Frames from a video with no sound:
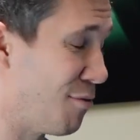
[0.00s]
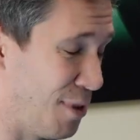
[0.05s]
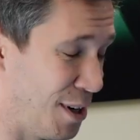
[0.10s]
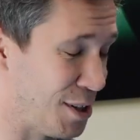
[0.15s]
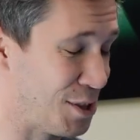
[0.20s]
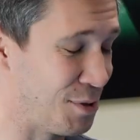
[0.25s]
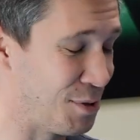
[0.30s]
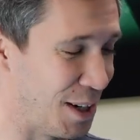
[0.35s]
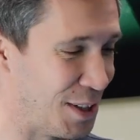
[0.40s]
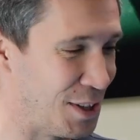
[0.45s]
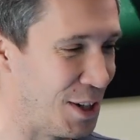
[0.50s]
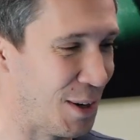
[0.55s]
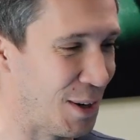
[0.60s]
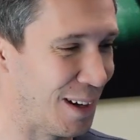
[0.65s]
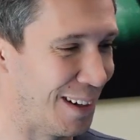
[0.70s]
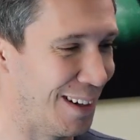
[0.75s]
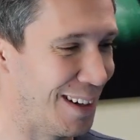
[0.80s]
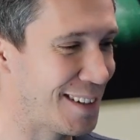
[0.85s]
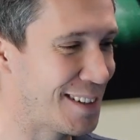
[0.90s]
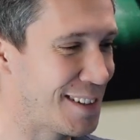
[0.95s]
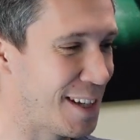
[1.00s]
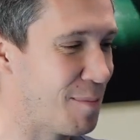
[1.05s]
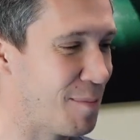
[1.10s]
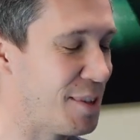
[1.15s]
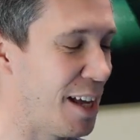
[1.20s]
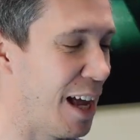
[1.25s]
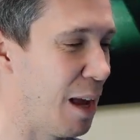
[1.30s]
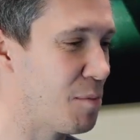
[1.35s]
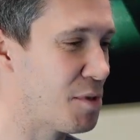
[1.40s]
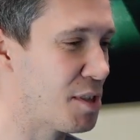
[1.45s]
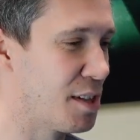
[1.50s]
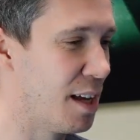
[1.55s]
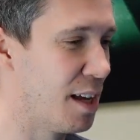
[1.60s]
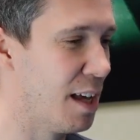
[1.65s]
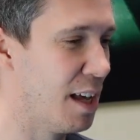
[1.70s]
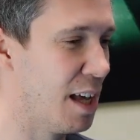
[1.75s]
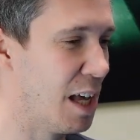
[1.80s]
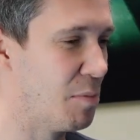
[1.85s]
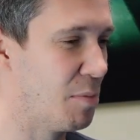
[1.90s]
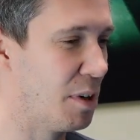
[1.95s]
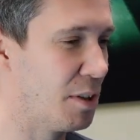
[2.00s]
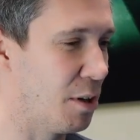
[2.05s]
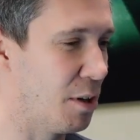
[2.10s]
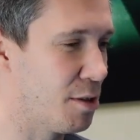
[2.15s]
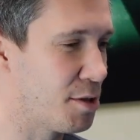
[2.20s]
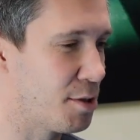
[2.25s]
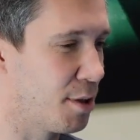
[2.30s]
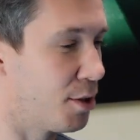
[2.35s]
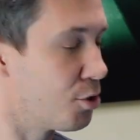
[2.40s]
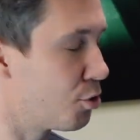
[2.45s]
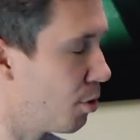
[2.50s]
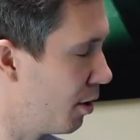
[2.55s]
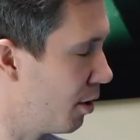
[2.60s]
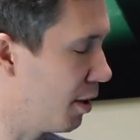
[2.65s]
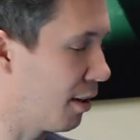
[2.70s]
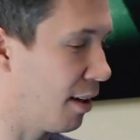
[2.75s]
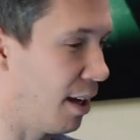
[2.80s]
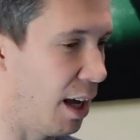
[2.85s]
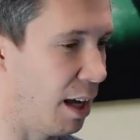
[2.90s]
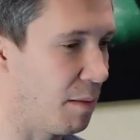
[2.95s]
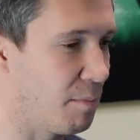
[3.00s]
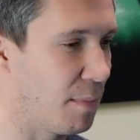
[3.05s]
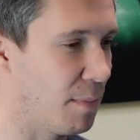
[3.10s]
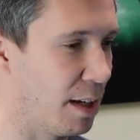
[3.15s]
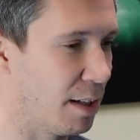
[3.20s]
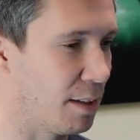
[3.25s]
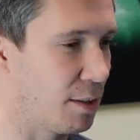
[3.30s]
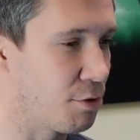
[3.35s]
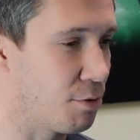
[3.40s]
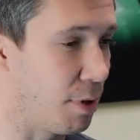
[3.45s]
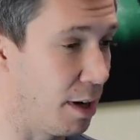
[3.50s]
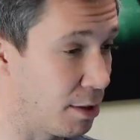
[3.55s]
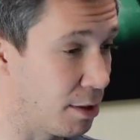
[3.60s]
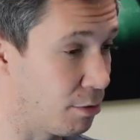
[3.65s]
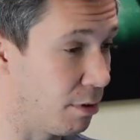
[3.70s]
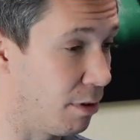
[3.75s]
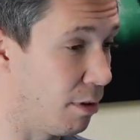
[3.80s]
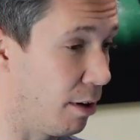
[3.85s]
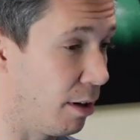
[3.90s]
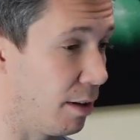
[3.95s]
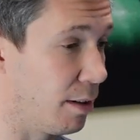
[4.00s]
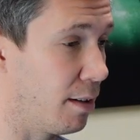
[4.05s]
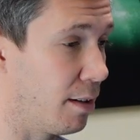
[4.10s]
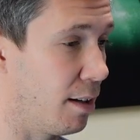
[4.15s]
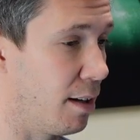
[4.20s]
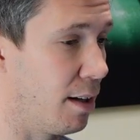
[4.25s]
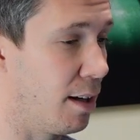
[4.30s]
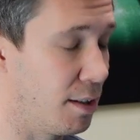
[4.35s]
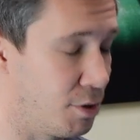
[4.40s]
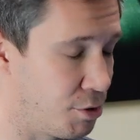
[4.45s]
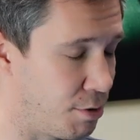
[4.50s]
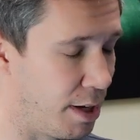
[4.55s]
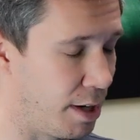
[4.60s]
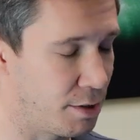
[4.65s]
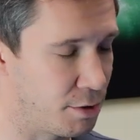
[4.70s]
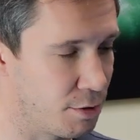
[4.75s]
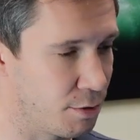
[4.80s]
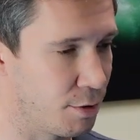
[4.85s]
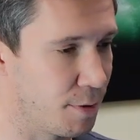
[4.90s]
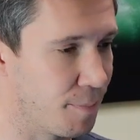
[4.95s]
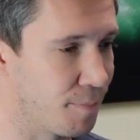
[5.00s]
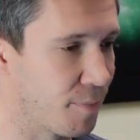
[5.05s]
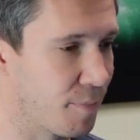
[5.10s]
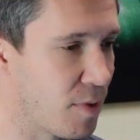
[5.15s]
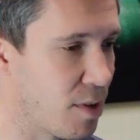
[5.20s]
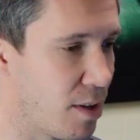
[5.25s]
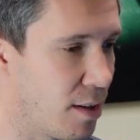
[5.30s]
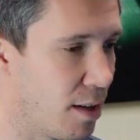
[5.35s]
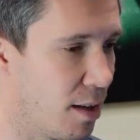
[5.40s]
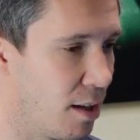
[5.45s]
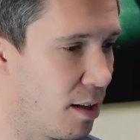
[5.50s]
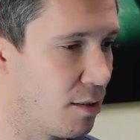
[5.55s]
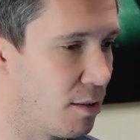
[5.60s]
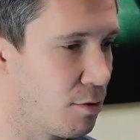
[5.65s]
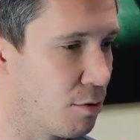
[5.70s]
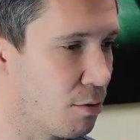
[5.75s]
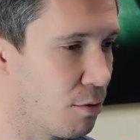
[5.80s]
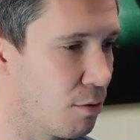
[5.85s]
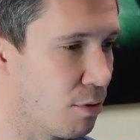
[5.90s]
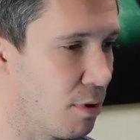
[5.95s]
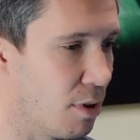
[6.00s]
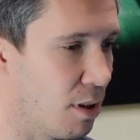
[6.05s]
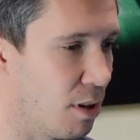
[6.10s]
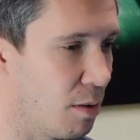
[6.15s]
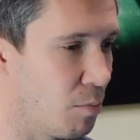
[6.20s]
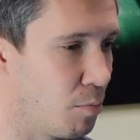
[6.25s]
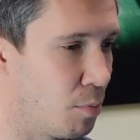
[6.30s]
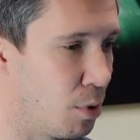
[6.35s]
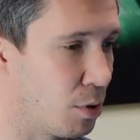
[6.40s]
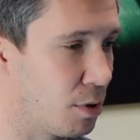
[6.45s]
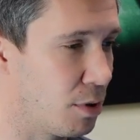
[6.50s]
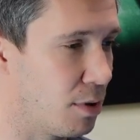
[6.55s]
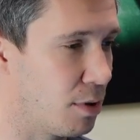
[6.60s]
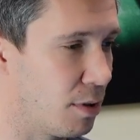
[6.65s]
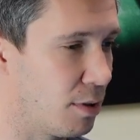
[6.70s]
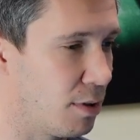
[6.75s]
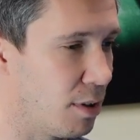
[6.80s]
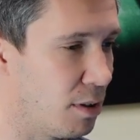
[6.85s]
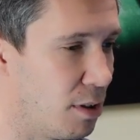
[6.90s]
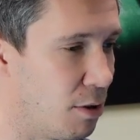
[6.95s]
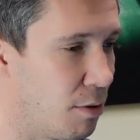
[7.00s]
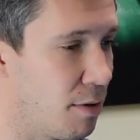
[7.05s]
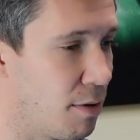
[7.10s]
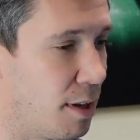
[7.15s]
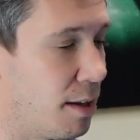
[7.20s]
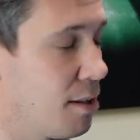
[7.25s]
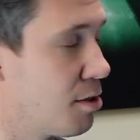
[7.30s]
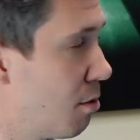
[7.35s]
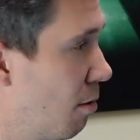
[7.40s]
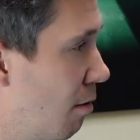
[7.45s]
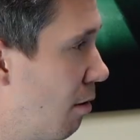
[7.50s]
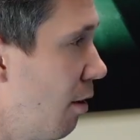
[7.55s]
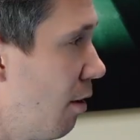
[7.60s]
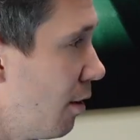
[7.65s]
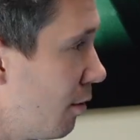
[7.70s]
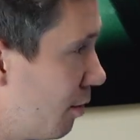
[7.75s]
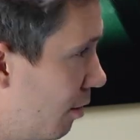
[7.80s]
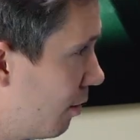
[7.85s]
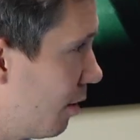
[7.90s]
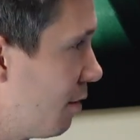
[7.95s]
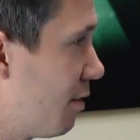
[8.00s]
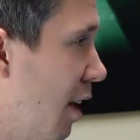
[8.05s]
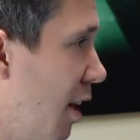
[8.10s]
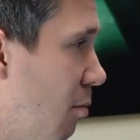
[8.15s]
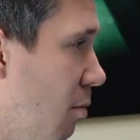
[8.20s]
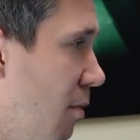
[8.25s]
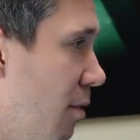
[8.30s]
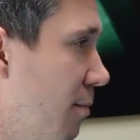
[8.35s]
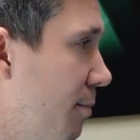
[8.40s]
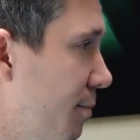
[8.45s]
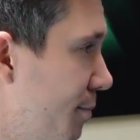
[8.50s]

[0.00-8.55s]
frustrate you a lot sometimes, but also enjoy the game and try to learn, uh, try to, to uh, put the new things you learned on the table.